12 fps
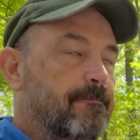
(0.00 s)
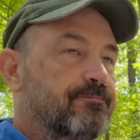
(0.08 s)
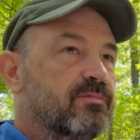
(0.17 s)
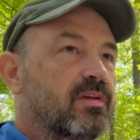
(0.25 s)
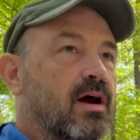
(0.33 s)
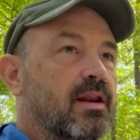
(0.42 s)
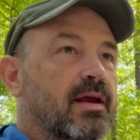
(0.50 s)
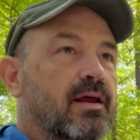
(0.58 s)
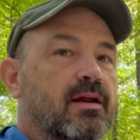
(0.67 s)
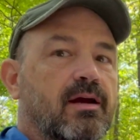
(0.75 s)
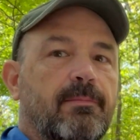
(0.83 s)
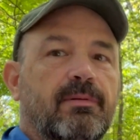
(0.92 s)
If not, I got a
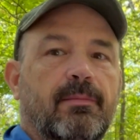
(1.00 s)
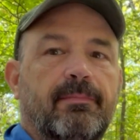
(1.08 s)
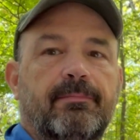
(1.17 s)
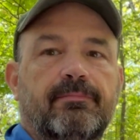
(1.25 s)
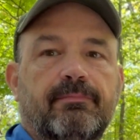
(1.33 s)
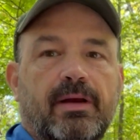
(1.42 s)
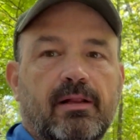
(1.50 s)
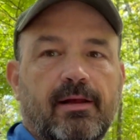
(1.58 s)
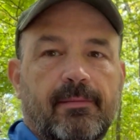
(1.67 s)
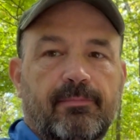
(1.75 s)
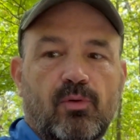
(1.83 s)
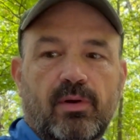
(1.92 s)
couple of
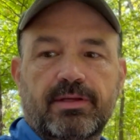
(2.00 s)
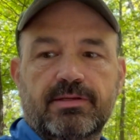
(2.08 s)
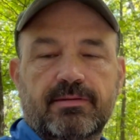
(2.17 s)
bailout points.